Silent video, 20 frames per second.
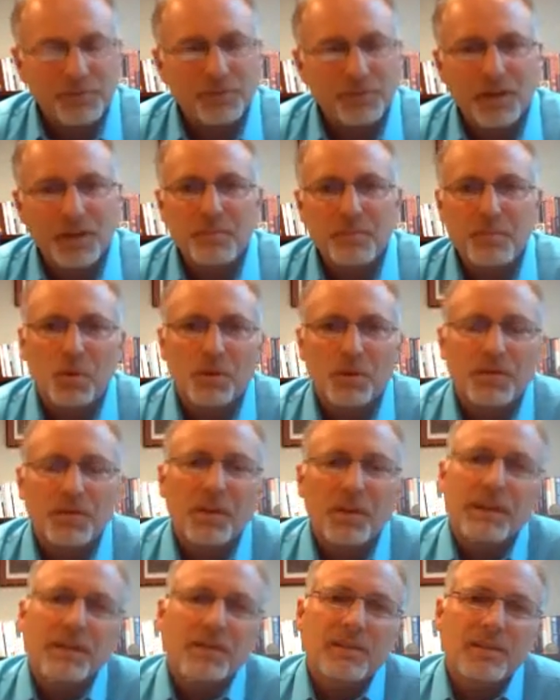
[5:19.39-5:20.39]
very important
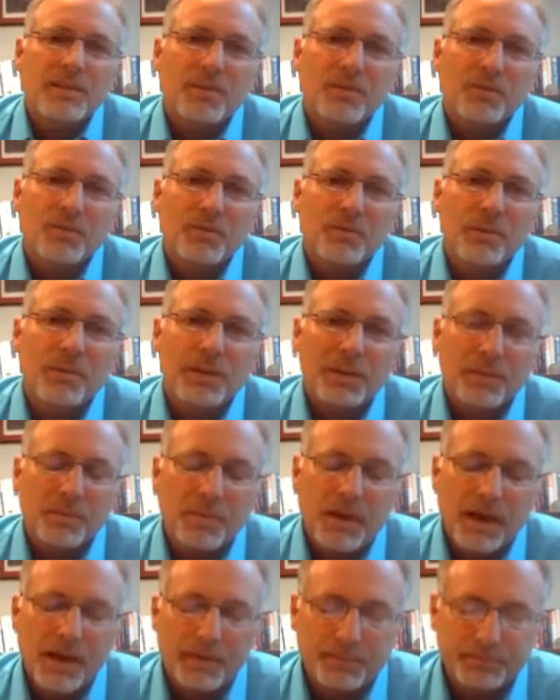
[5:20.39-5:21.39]
things to think
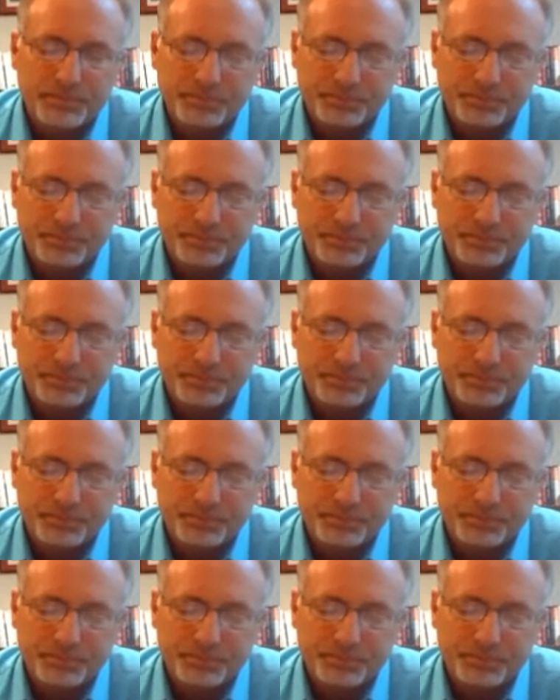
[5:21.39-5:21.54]
about.